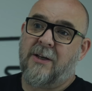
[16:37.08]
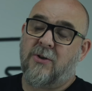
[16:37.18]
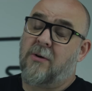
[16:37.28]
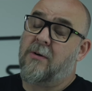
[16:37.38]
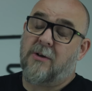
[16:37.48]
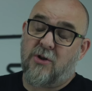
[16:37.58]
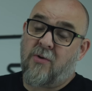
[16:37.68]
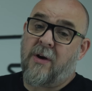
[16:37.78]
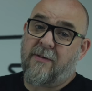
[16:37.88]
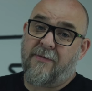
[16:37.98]
It's good, it's
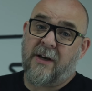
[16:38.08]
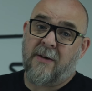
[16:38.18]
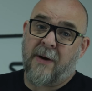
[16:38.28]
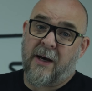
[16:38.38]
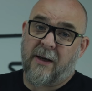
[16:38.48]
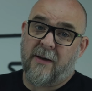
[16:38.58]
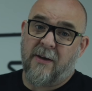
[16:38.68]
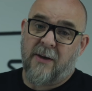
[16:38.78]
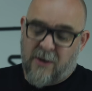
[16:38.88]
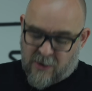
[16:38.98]
great feedback.
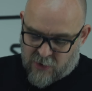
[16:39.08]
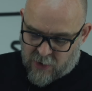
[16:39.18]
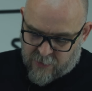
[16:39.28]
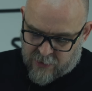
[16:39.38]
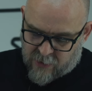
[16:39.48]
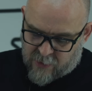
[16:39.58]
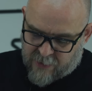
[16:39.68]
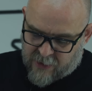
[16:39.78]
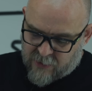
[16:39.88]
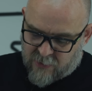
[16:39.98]
It's always good,
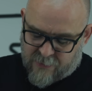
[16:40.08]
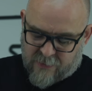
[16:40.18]
because